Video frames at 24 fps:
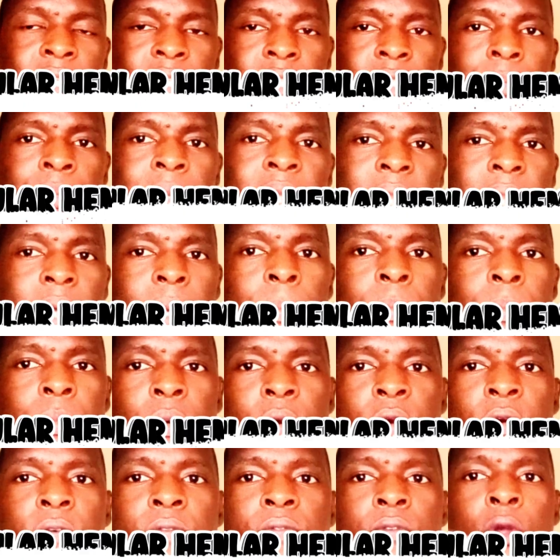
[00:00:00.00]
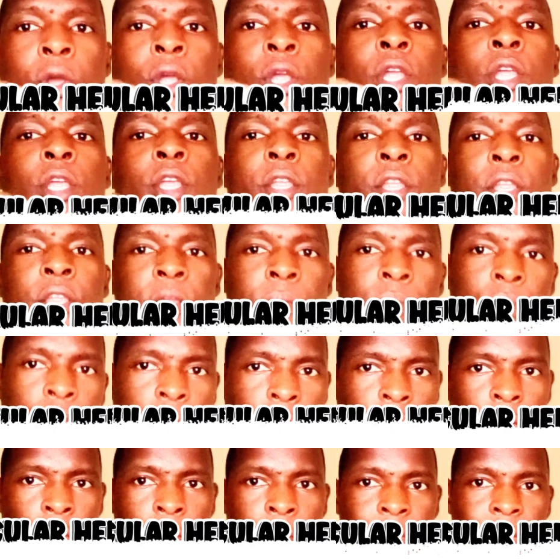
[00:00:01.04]
is made up of
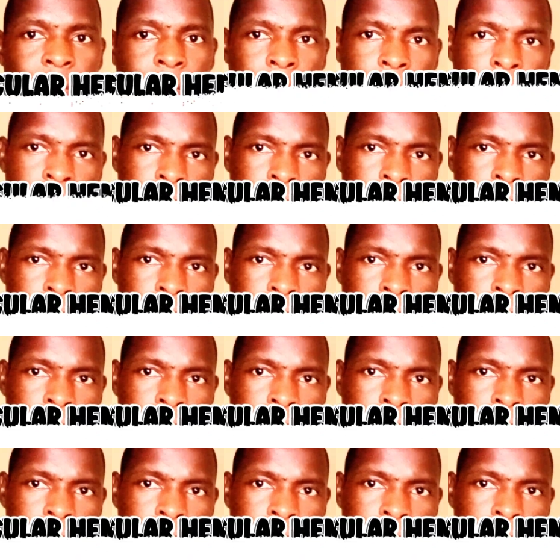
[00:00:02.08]
hemoglobin.